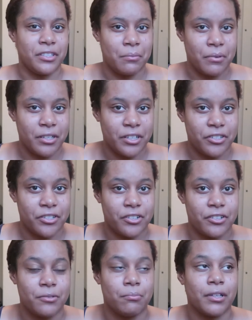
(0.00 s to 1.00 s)
deep
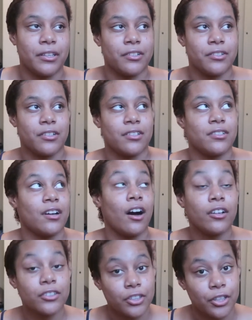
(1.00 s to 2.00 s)
conditioners. But there's this
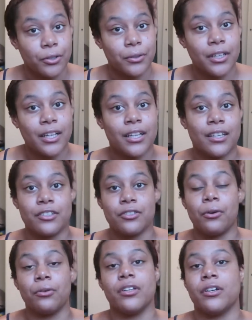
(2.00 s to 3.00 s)
also this
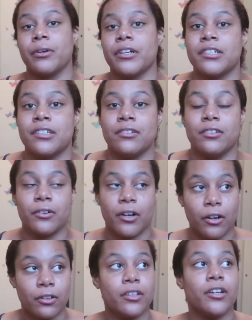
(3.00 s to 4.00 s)
holy grail
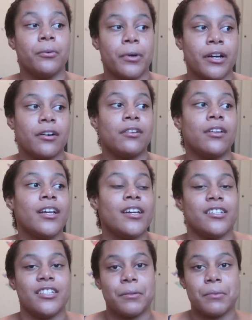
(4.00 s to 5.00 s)
curly grail
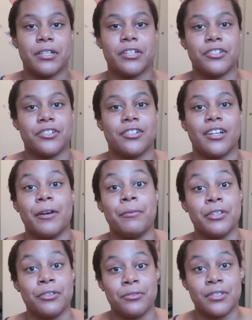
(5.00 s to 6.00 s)
deep conditioner that I've
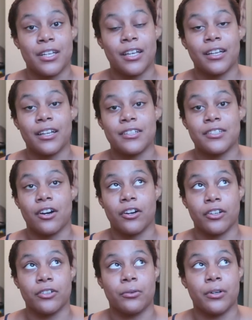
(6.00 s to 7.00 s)
been using. It's
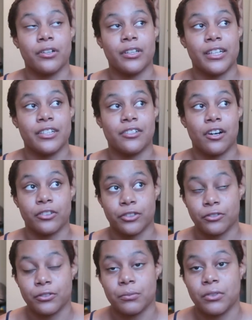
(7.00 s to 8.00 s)
argan oil, and it's
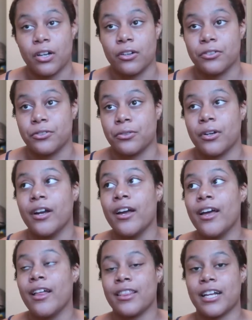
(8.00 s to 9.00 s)
also from the dollar store.
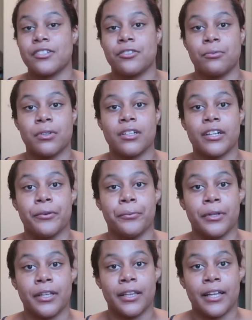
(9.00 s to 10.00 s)
That's the one that I
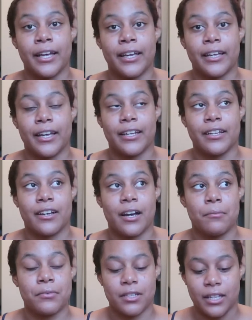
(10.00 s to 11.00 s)
really like, and it
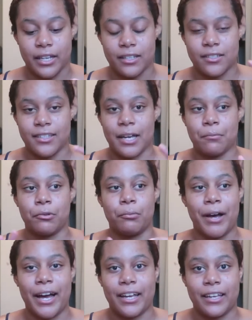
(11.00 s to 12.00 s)
comes in like a sample
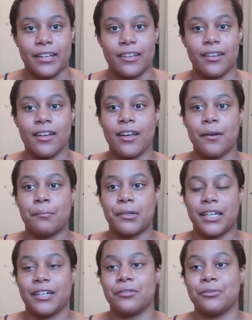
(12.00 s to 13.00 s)
packet,
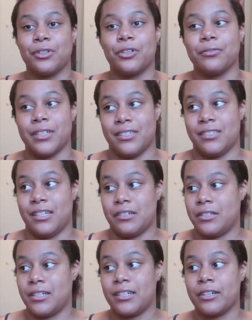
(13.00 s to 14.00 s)
but I don't know if they
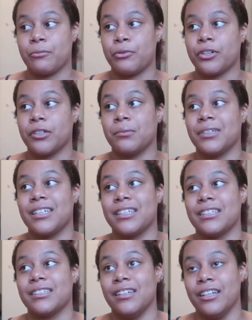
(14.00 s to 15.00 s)
sell it anymore,
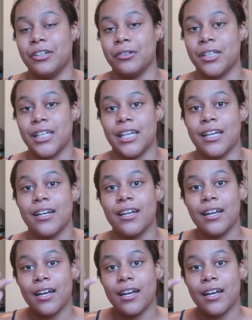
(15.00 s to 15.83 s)
because literally